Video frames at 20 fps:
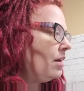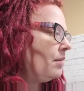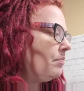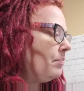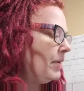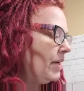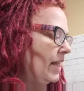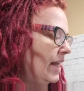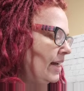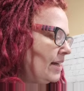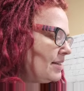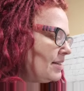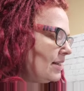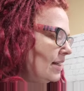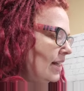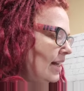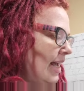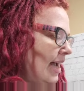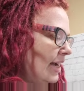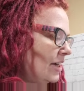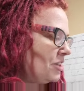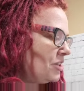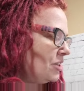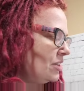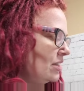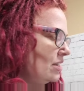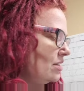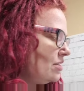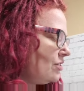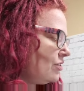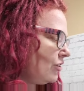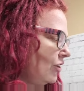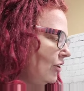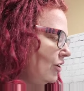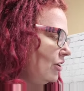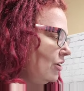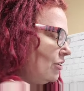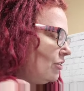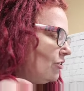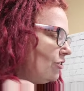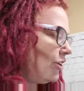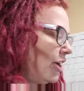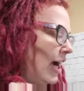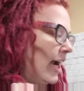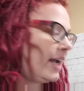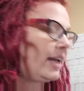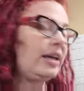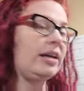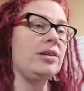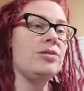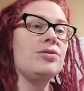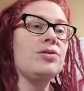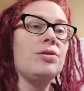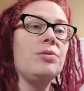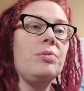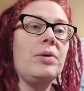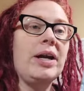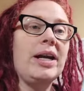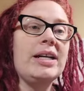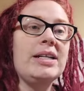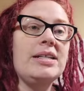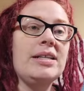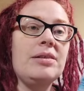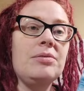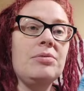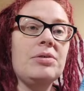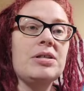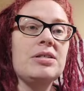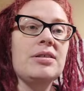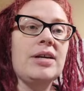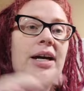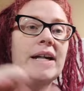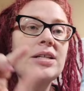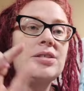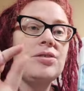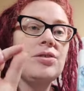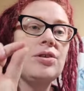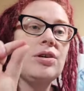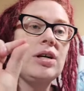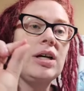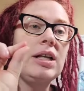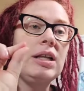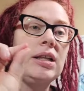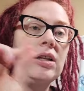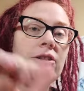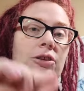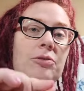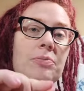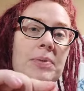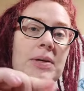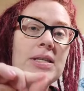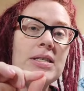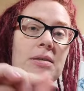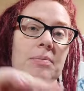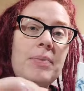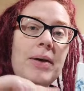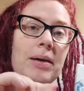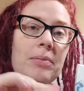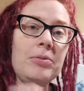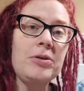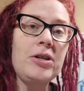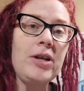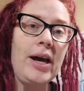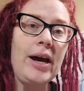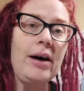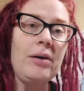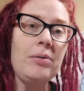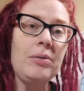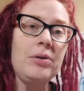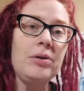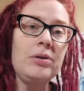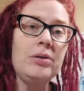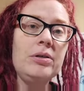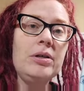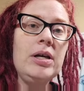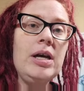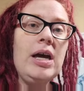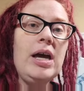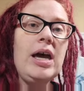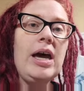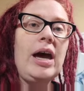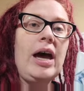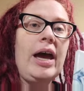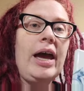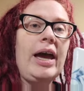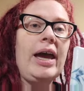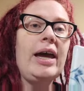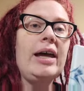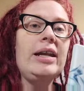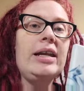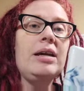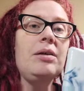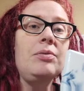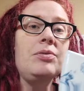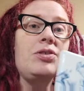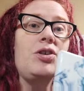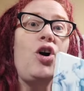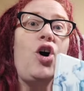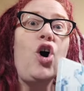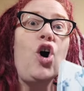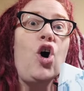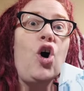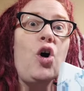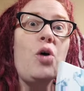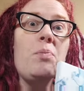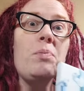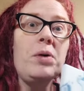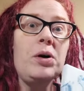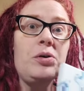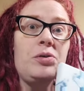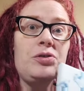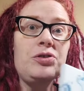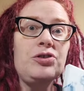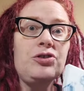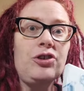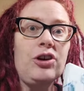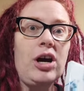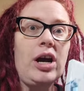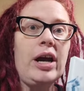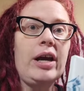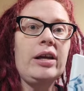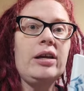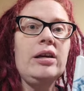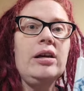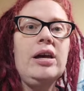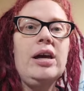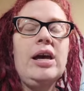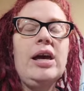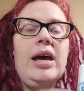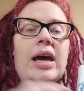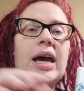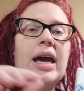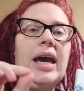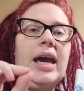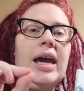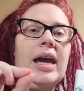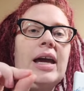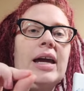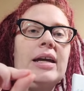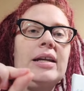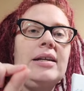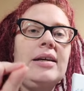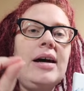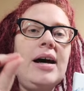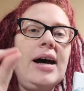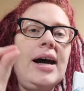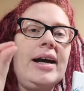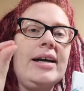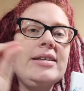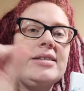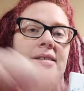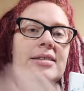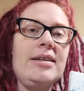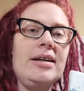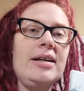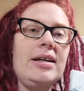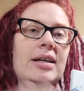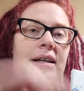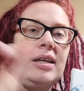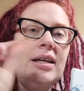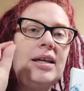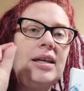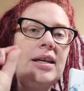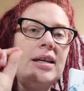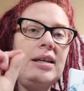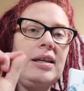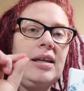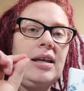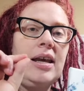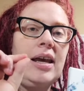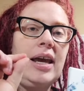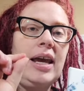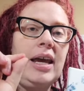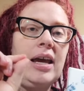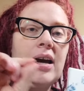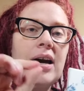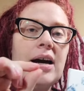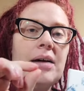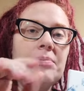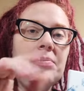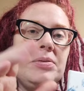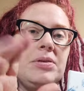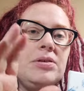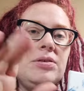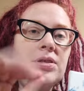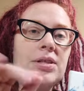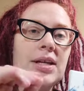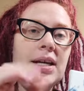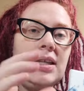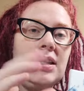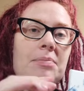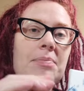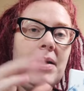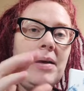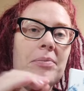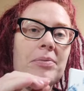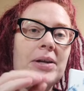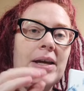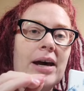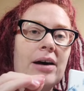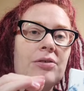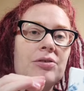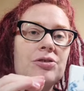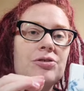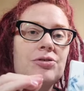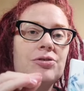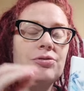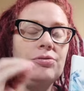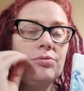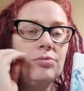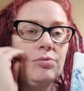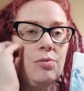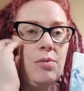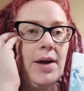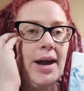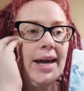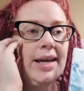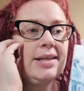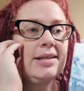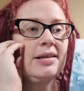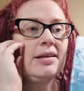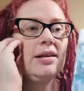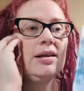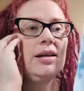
But yes, it actually started cracking. So what I did was I took a little piece of paper towel, and it was almost dry, and I stuck it in a cup to get the paper towel wet.